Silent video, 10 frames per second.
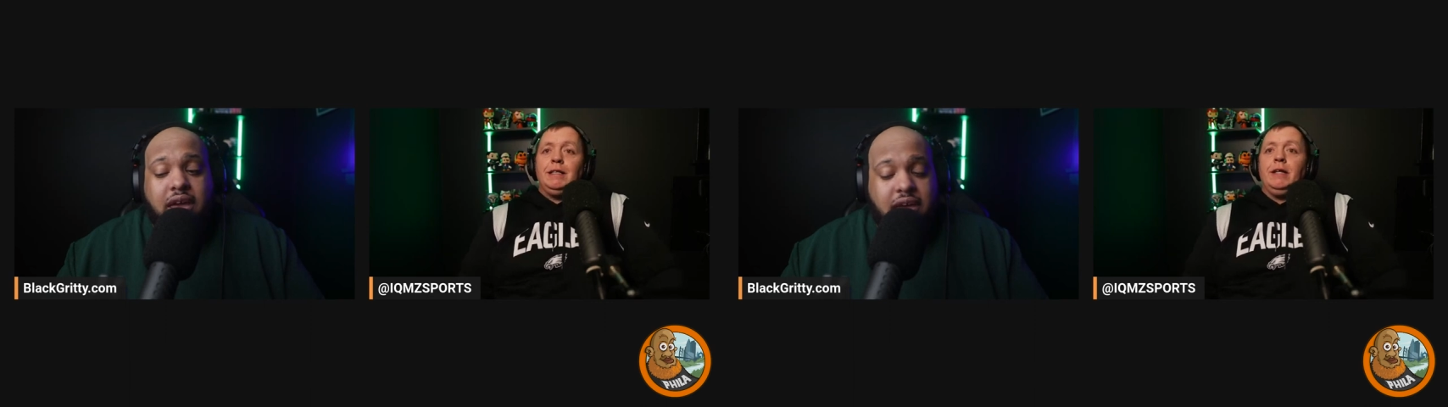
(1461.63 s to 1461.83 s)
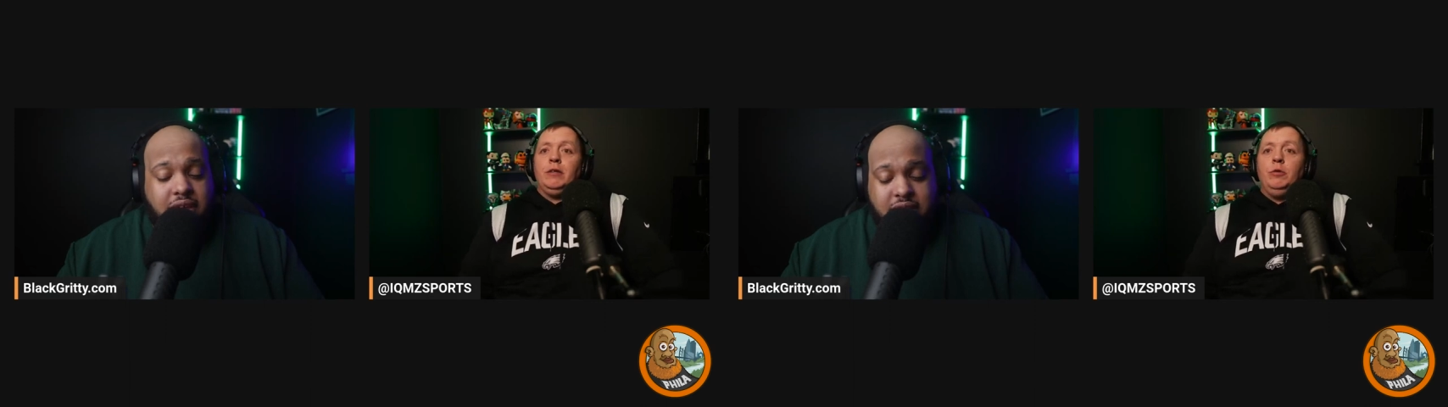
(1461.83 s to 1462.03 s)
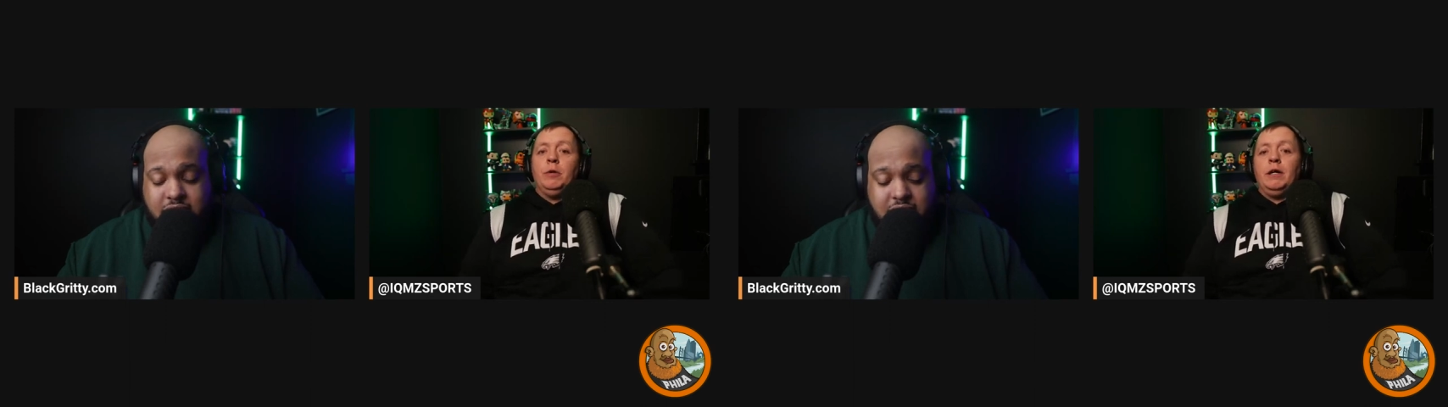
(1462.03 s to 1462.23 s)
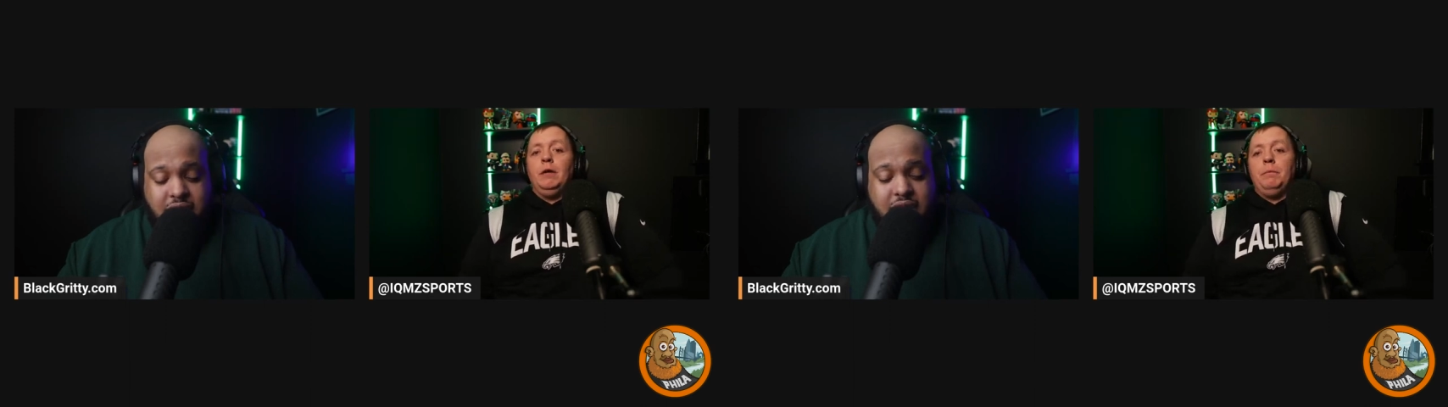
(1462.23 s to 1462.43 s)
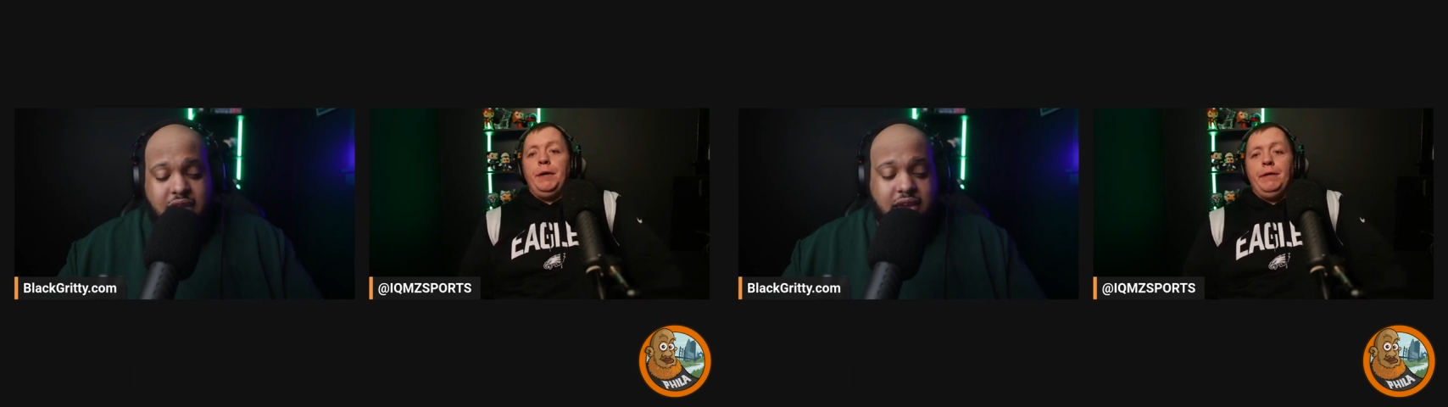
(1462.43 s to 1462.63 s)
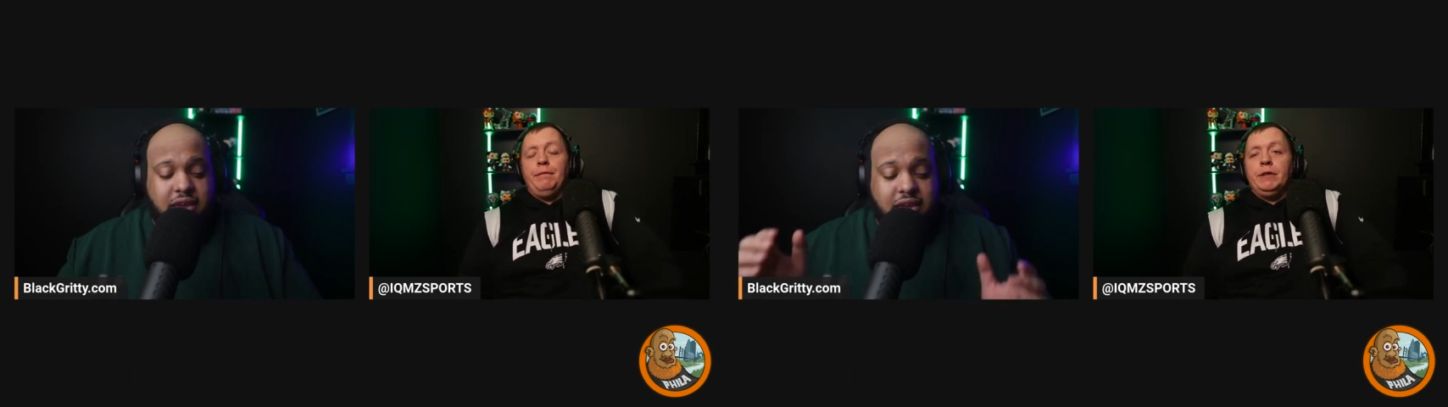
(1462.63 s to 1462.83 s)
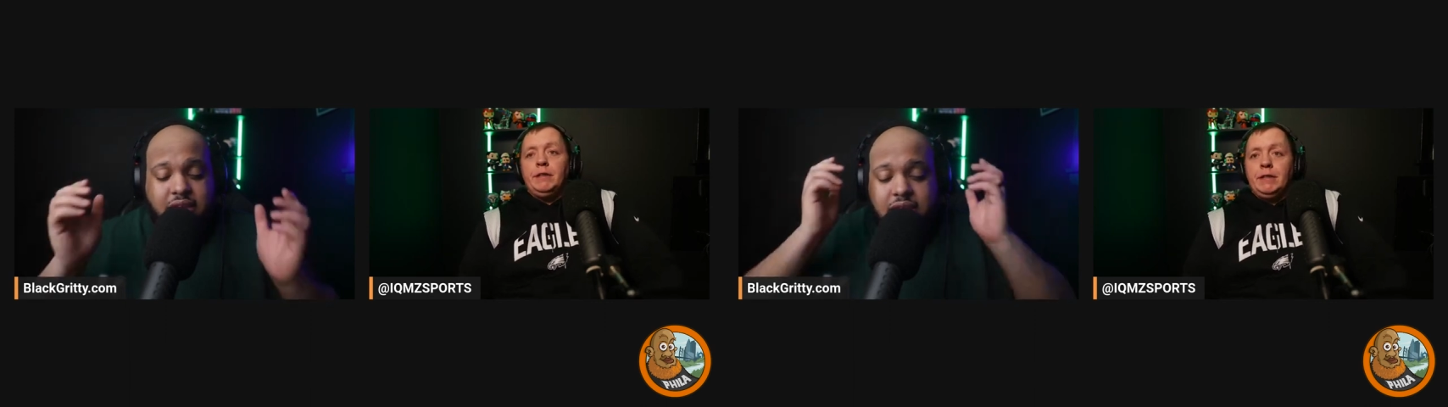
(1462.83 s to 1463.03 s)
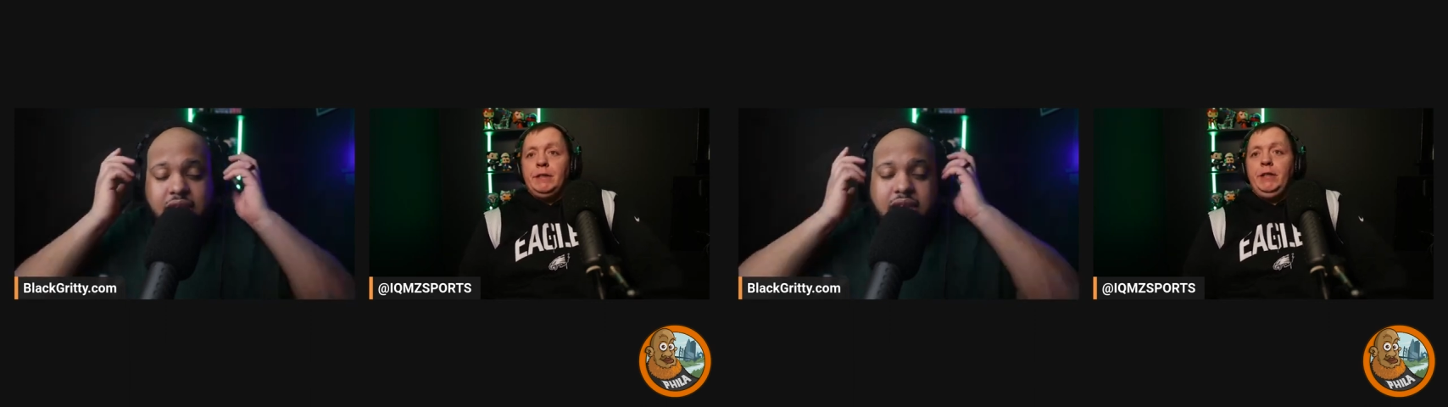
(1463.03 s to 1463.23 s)
Speaker 1: letting Cooper Kupp burn him for
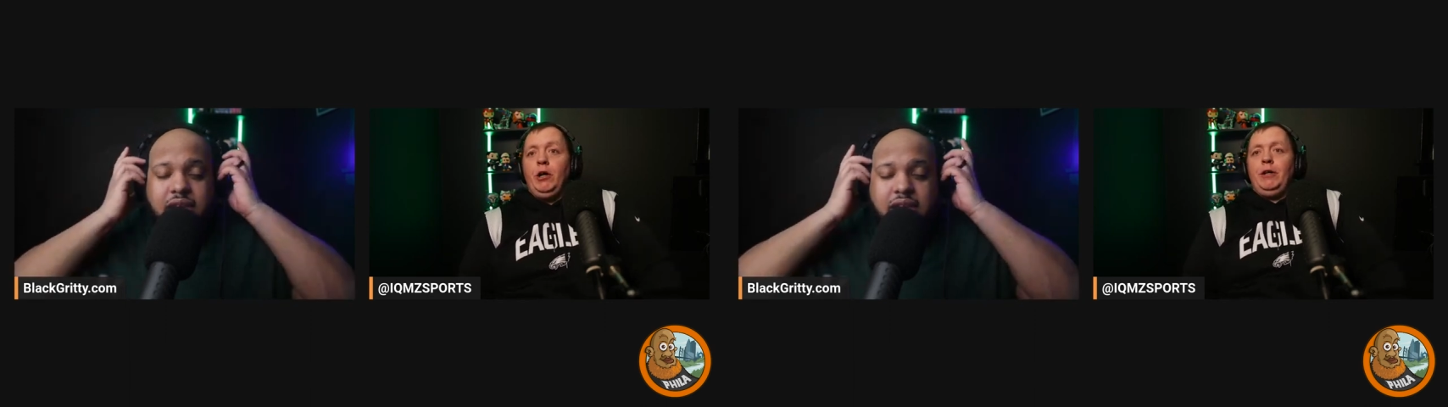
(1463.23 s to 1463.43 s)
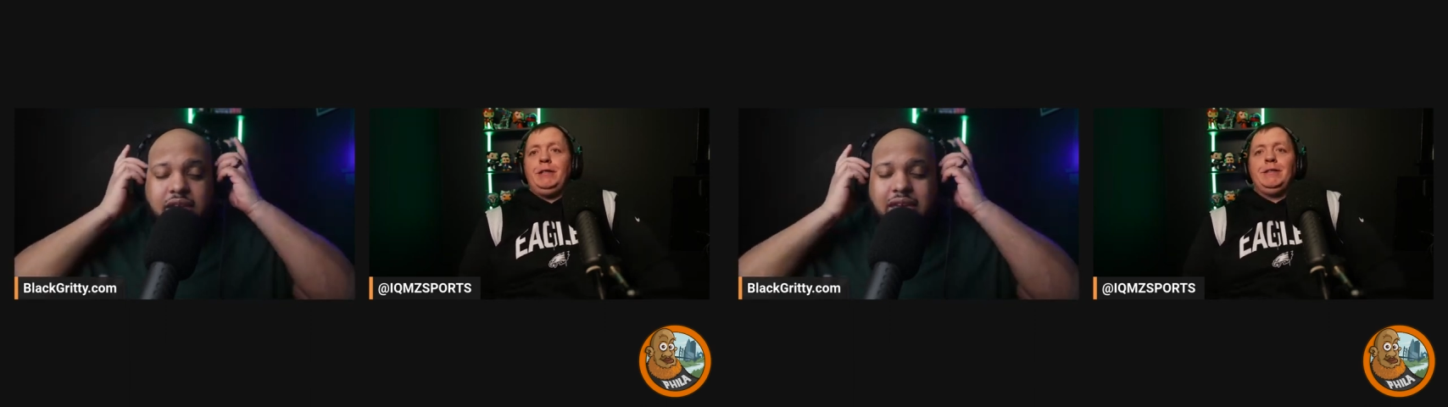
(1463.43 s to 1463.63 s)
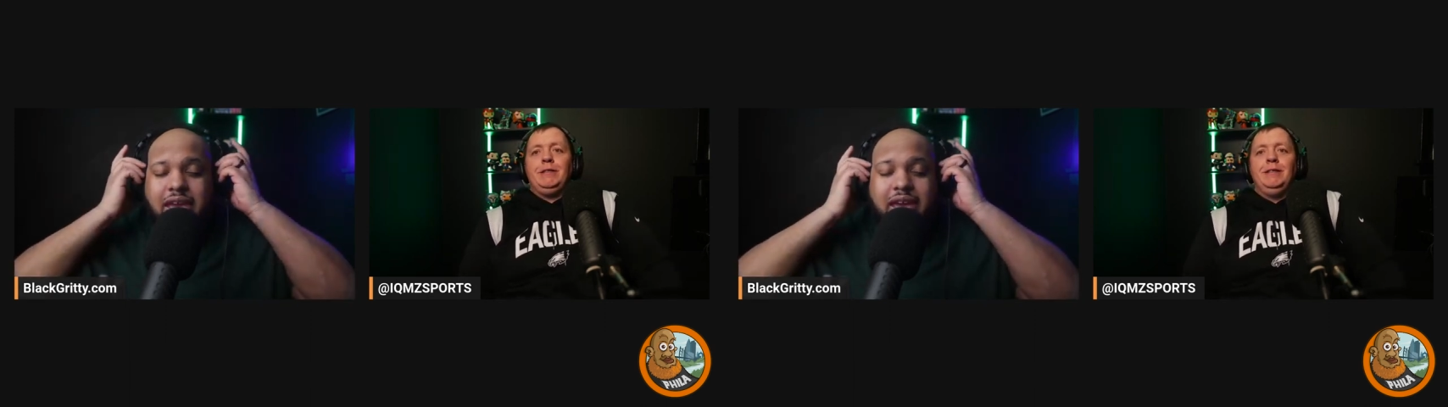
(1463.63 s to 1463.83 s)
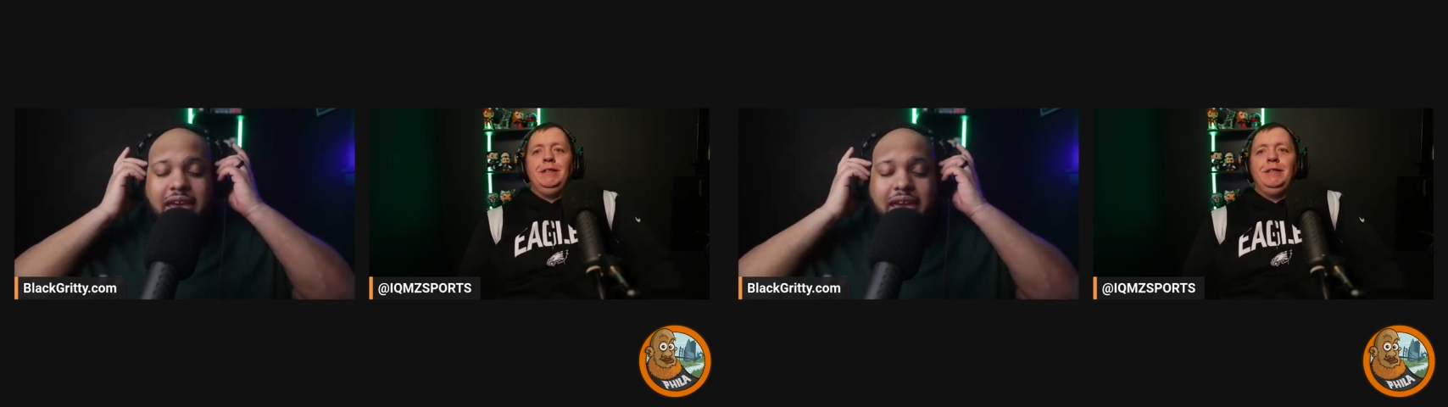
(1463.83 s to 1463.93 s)
60 yards. yeah,